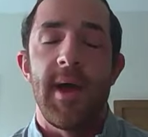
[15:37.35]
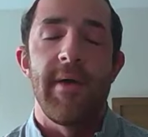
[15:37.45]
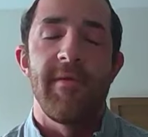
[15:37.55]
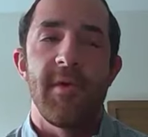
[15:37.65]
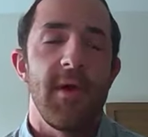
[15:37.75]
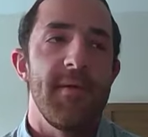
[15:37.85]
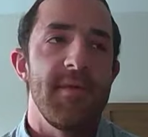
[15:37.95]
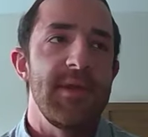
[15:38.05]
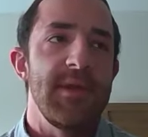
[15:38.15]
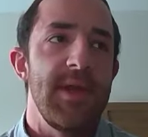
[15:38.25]
However,
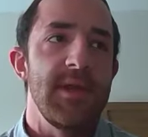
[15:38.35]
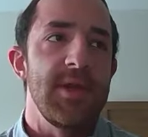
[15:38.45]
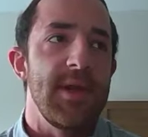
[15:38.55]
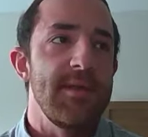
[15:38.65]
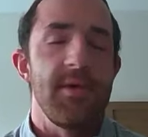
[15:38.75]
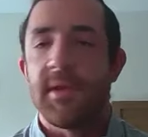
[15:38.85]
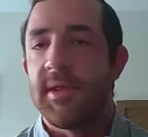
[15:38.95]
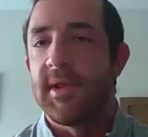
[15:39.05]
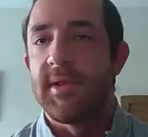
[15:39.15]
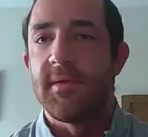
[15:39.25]
obviously the agent has their own
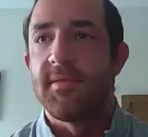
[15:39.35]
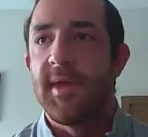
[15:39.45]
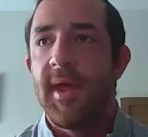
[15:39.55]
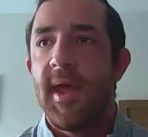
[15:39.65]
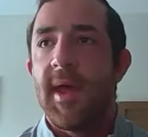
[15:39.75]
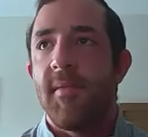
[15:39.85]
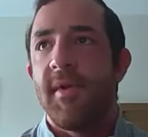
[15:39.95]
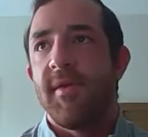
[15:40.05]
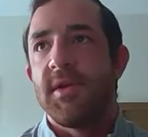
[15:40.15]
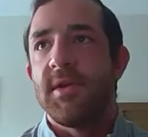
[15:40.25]
incentives and
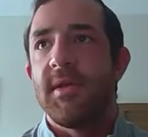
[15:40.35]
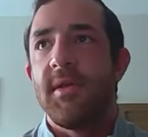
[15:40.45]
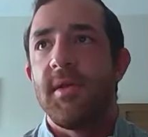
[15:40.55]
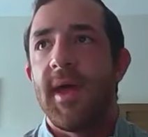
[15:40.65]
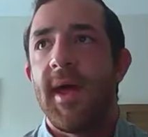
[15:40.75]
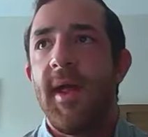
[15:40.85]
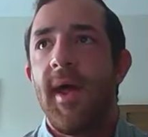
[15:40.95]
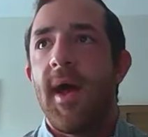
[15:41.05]
motivations to do that.